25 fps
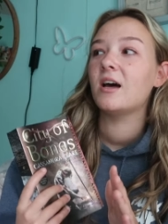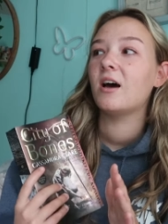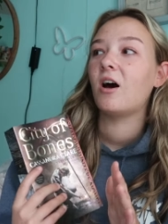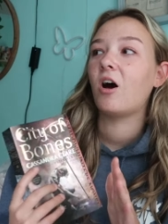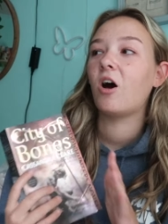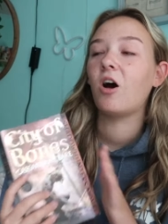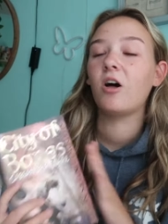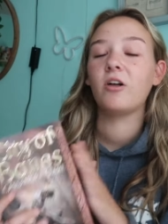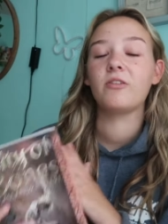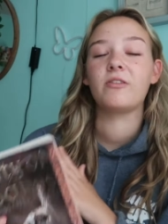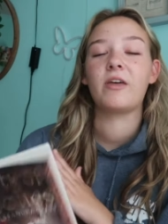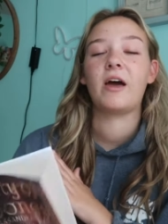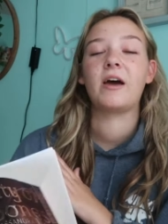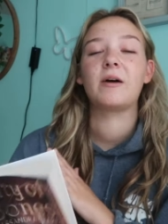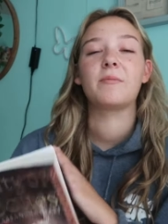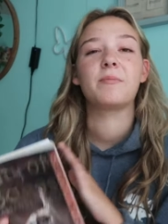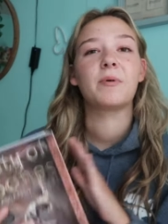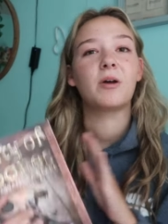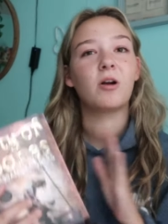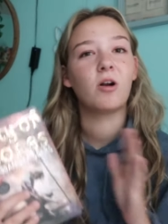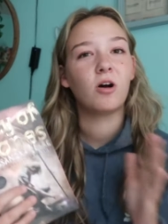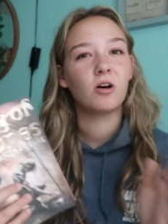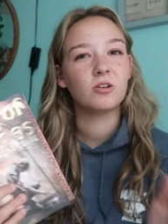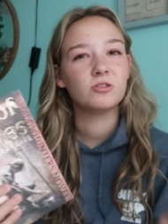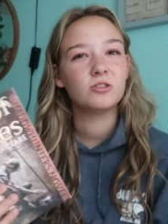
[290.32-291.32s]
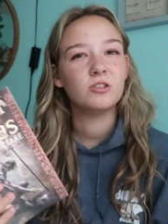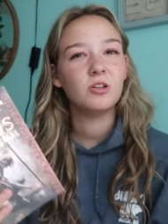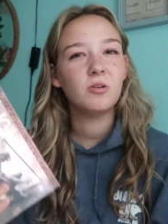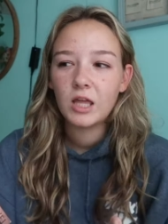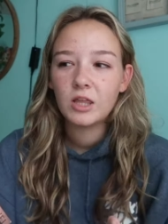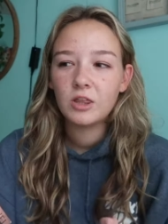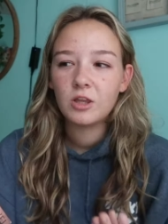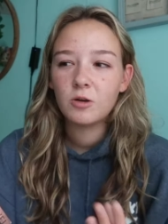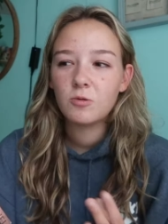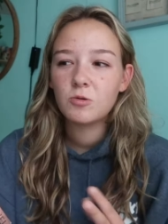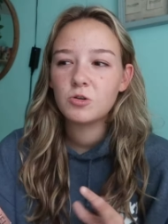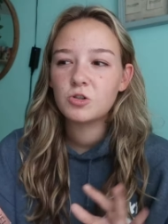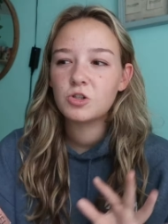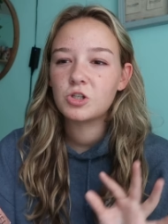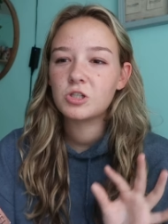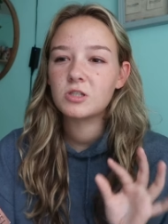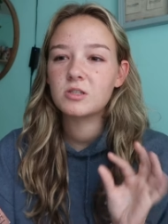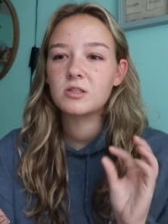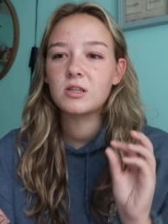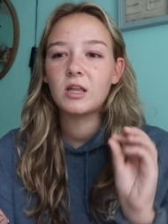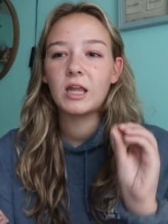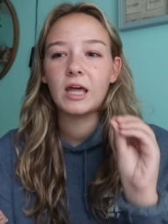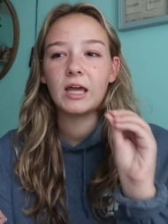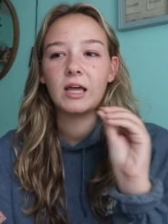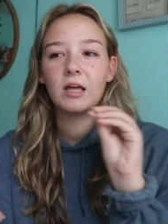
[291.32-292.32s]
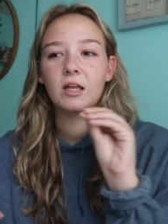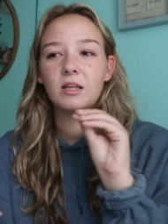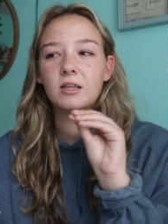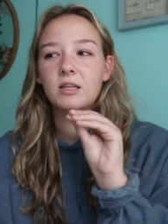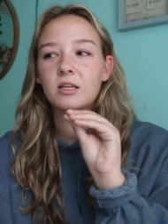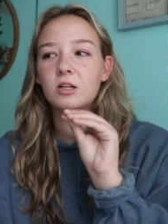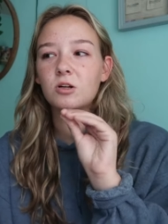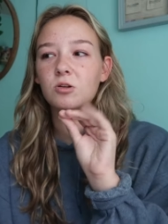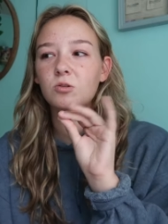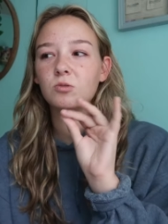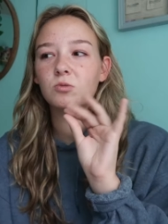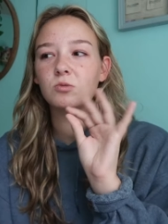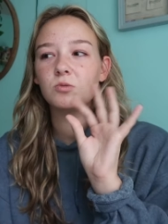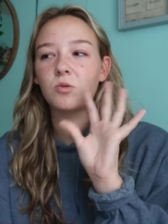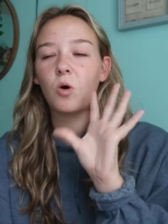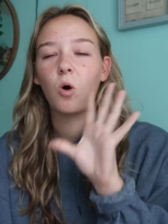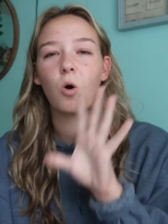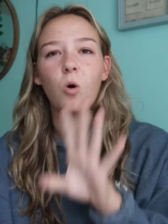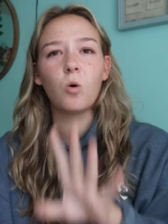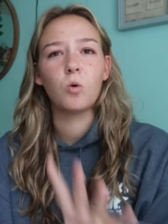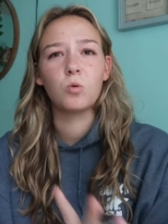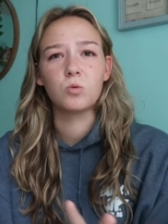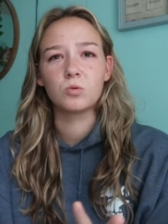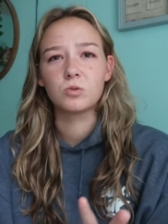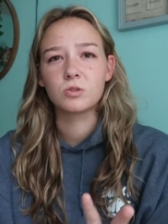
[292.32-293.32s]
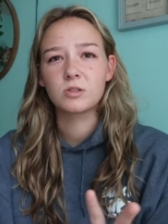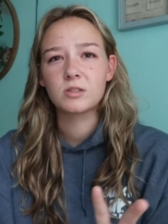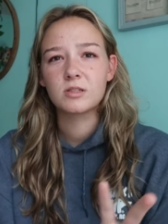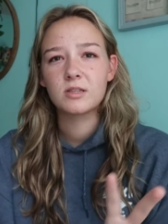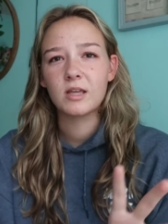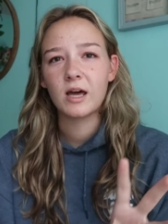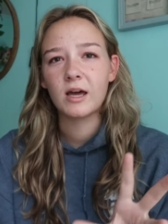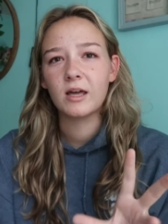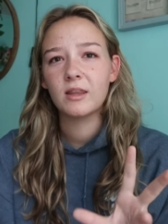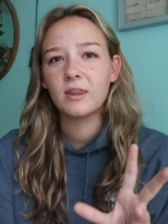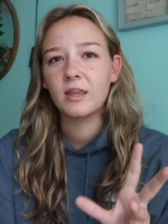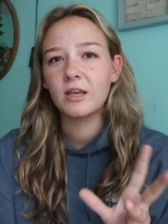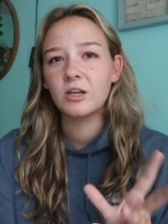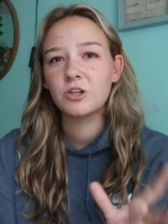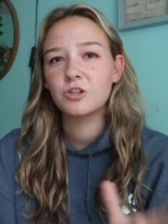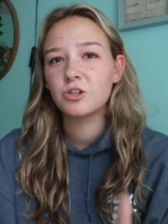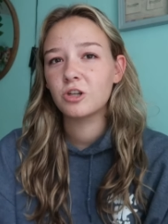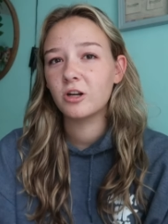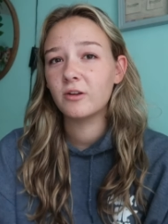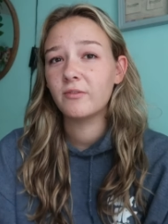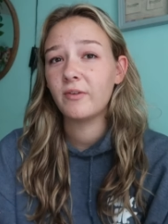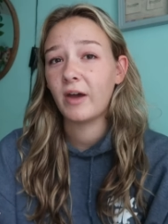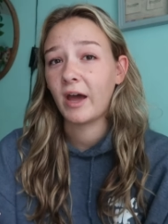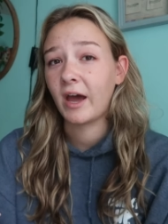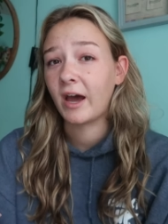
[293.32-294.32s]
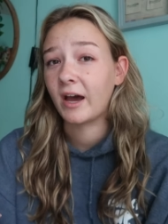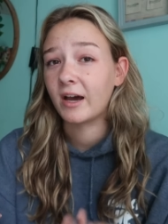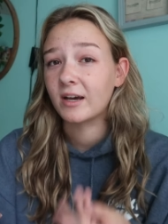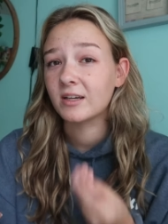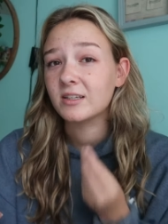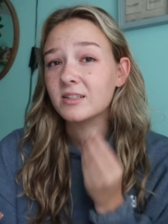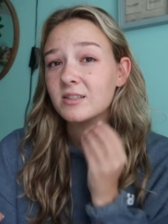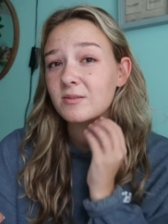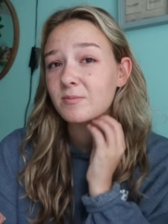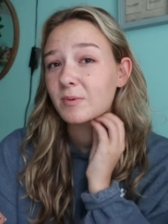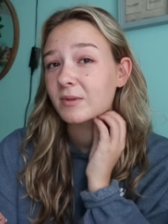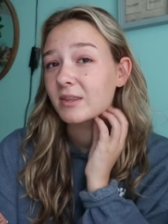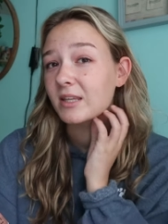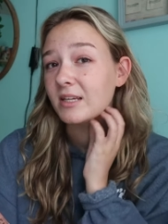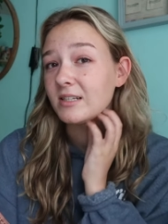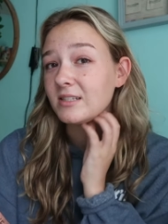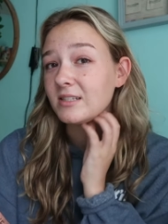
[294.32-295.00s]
all that. But also there was just like little holes that they should have asked but they